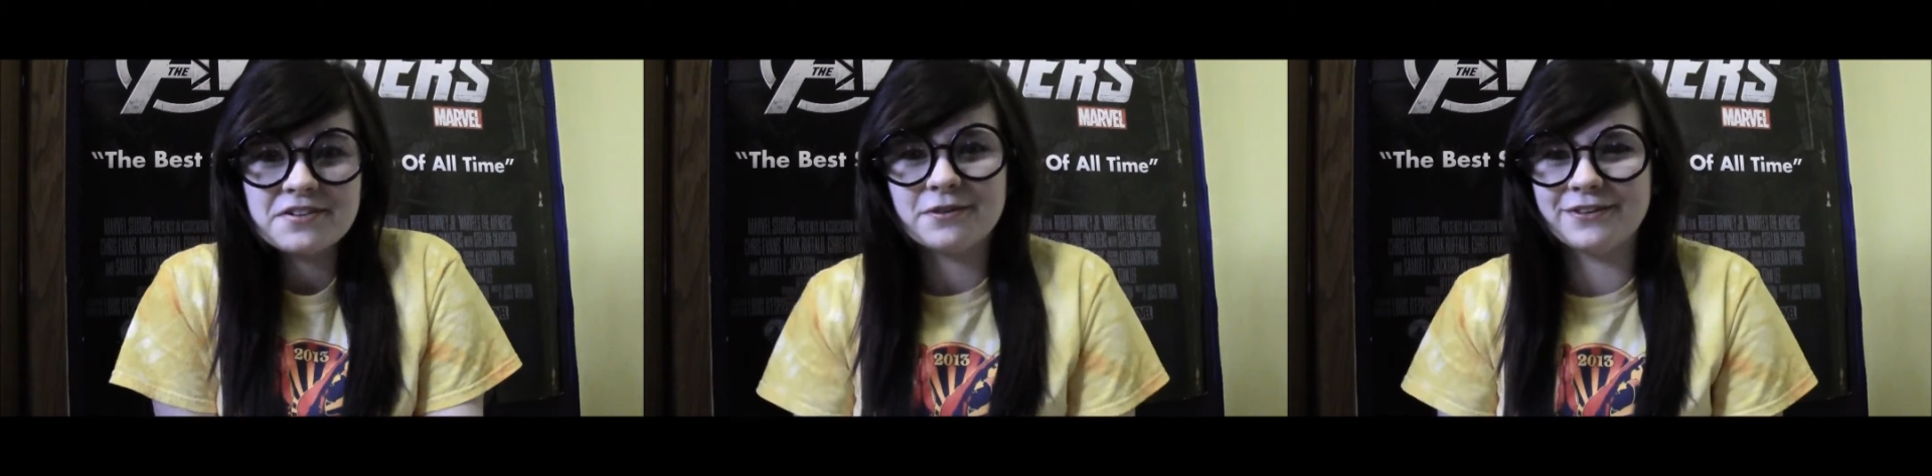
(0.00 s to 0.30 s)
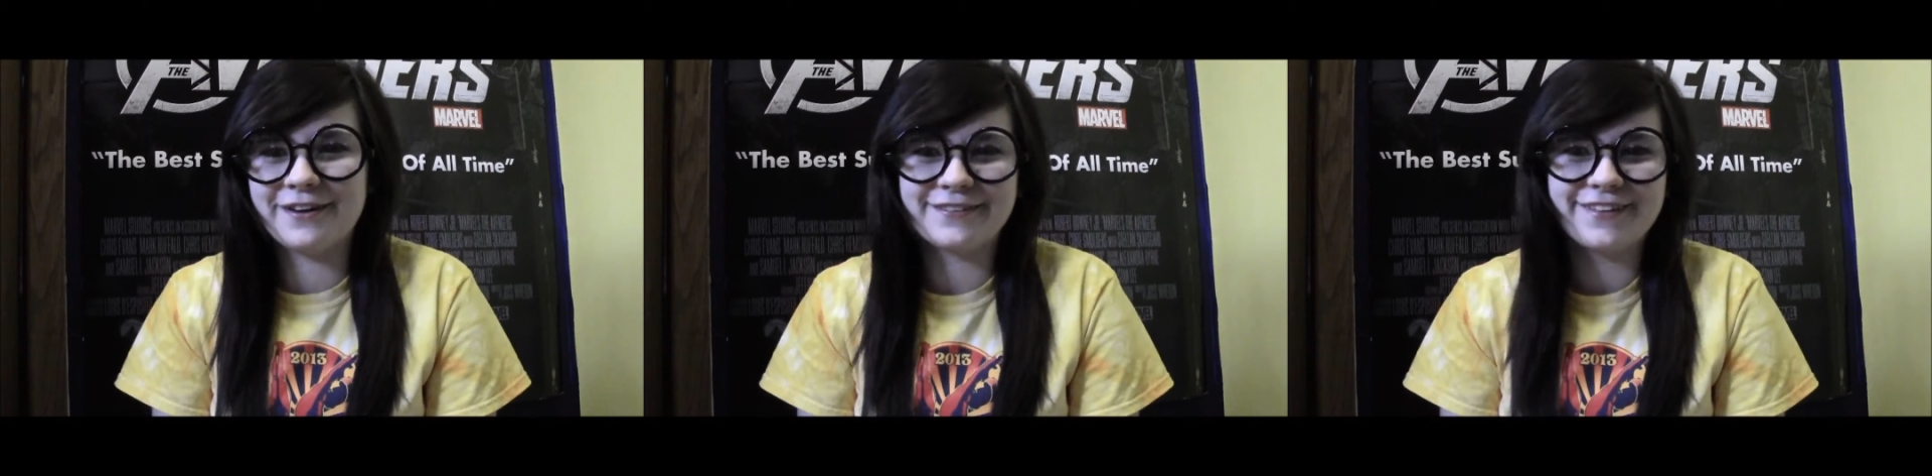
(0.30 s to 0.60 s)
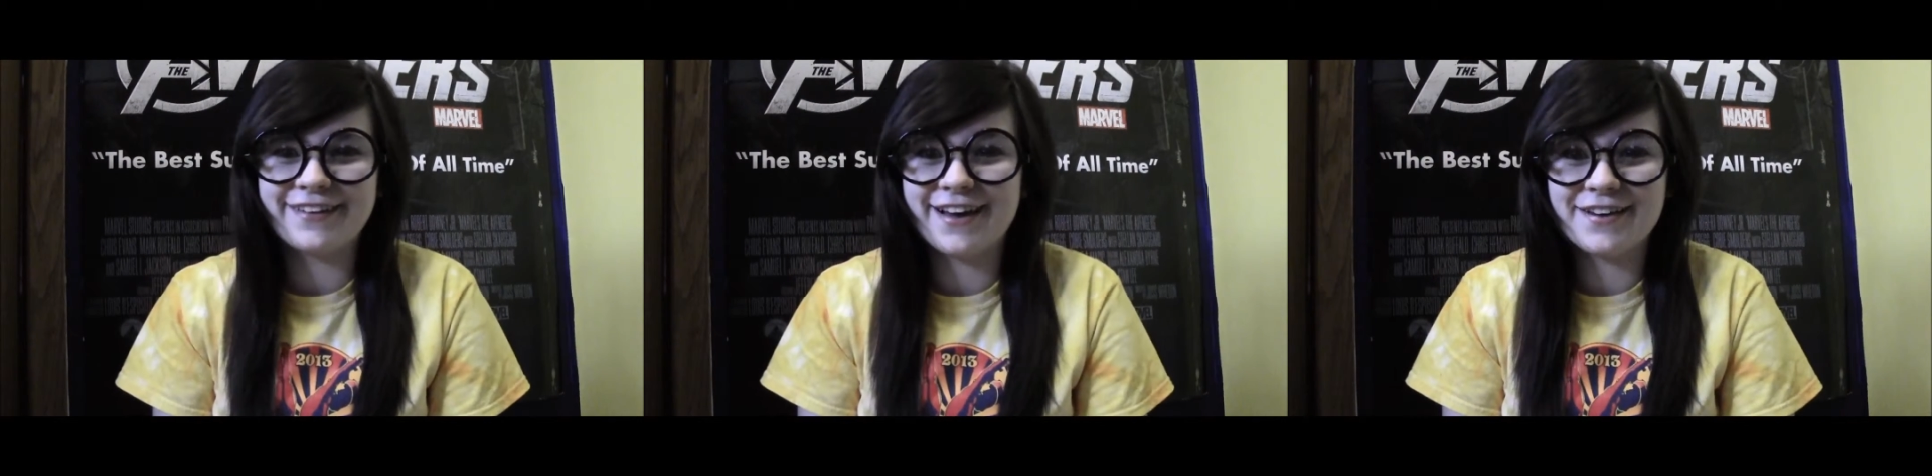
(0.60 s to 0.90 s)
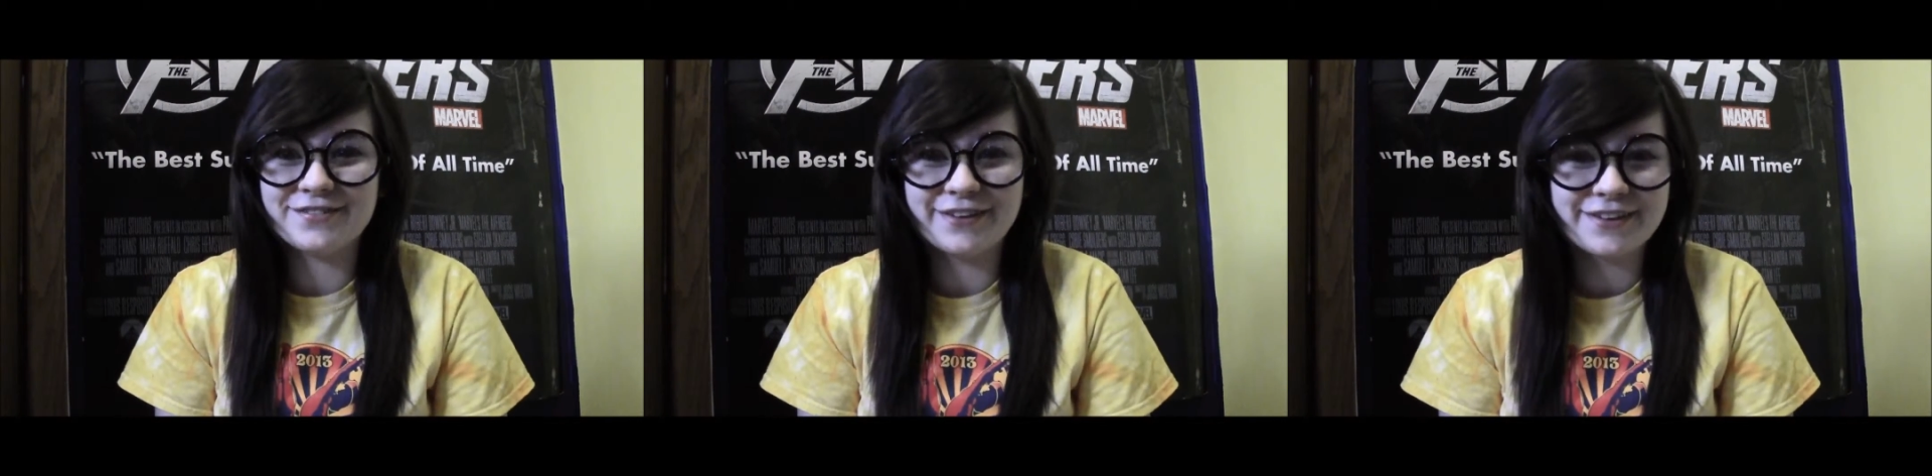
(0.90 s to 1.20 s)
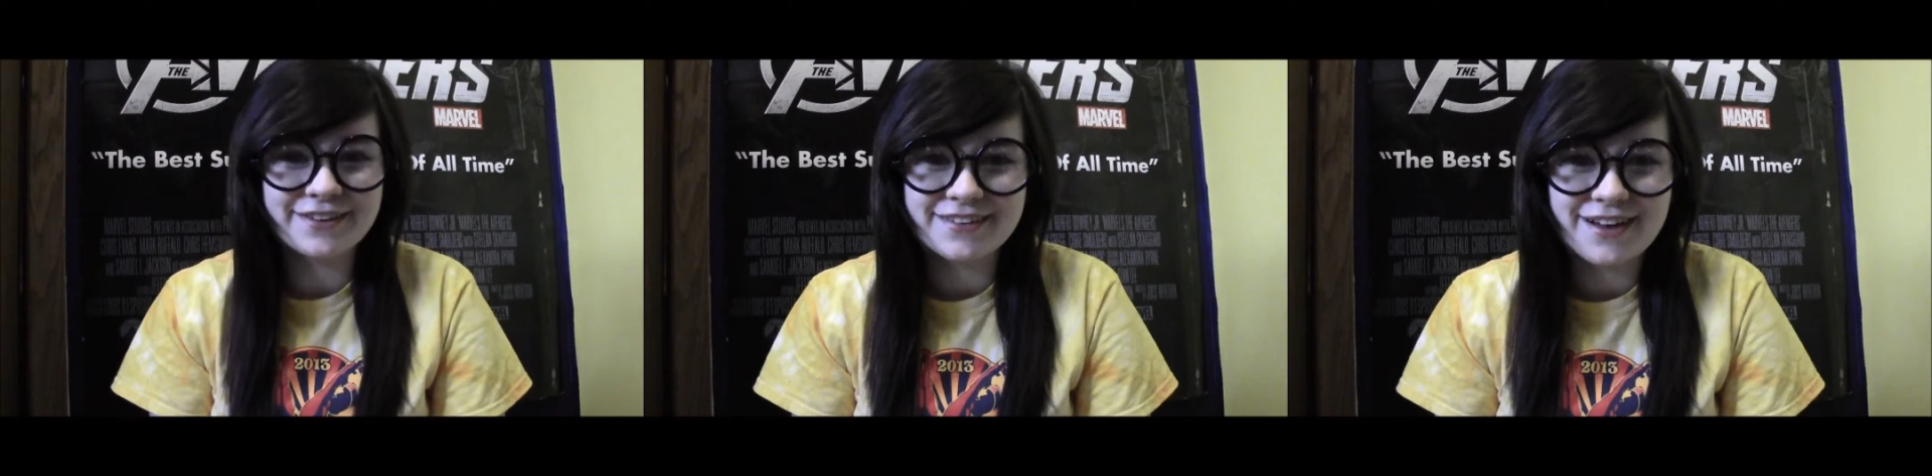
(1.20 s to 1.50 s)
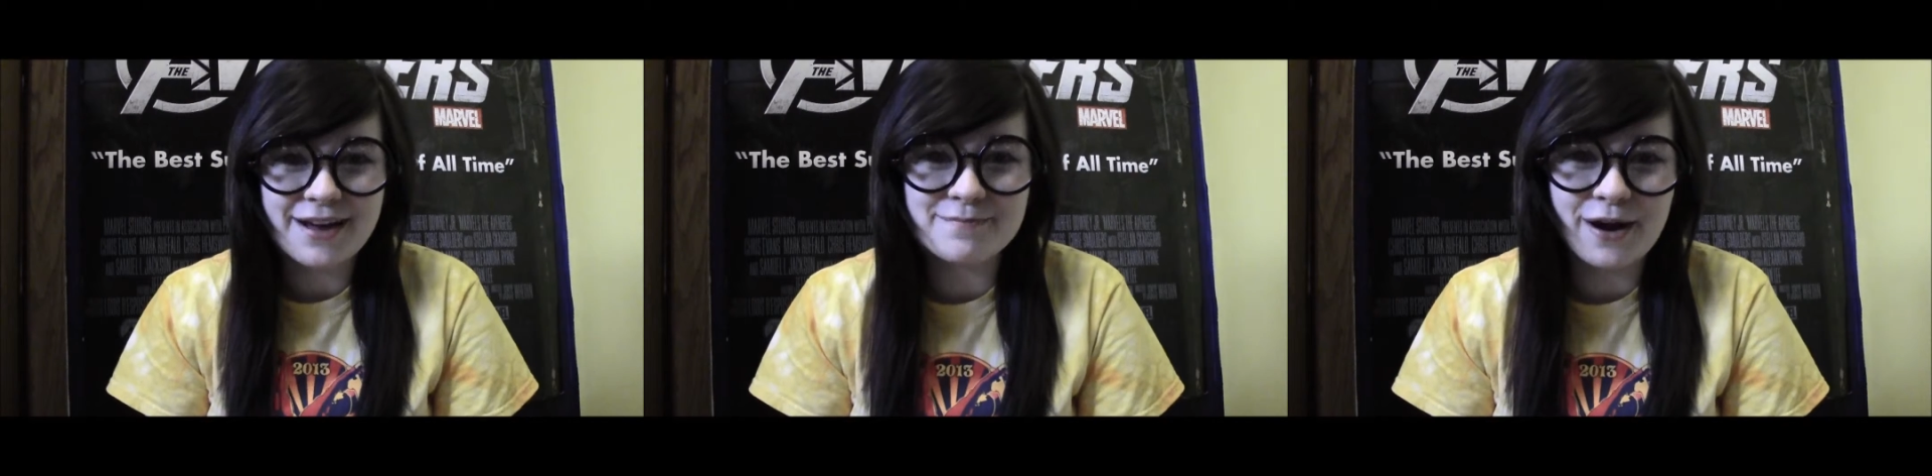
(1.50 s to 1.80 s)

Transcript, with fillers: Well, not really, I have like, I